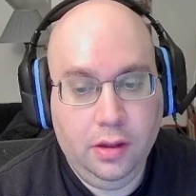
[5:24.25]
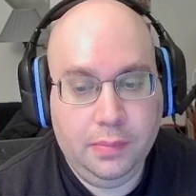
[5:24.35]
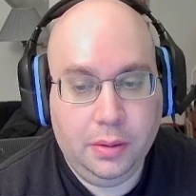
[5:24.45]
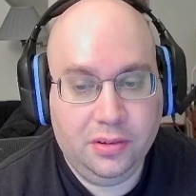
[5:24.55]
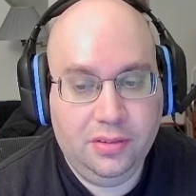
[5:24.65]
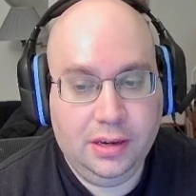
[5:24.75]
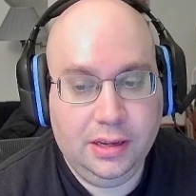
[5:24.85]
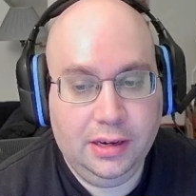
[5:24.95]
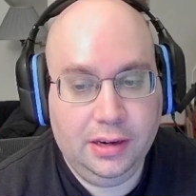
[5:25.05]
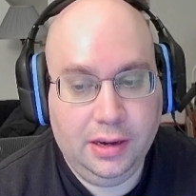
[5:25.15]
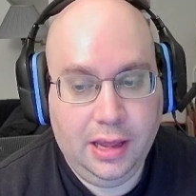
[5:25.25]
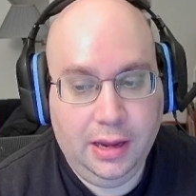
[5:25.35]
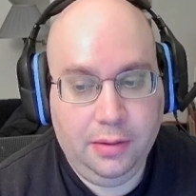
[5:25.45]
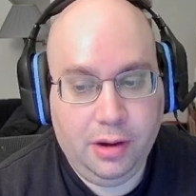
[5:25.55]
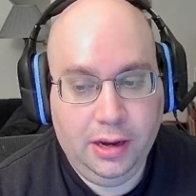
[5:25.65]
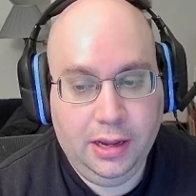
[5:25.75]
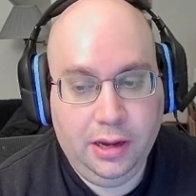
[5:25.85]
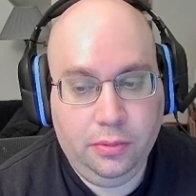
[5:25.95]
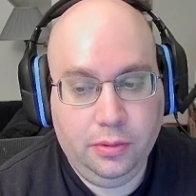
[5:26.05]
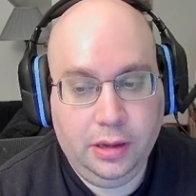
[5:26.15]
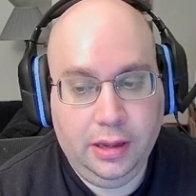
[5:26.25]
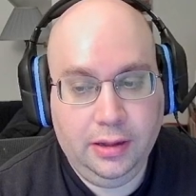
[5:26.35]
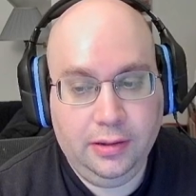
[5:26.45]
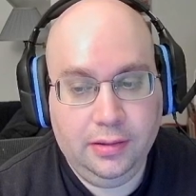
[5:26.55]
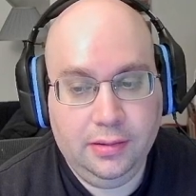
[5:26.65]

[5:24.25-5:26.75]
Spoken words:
But we're sitting at an A right now, and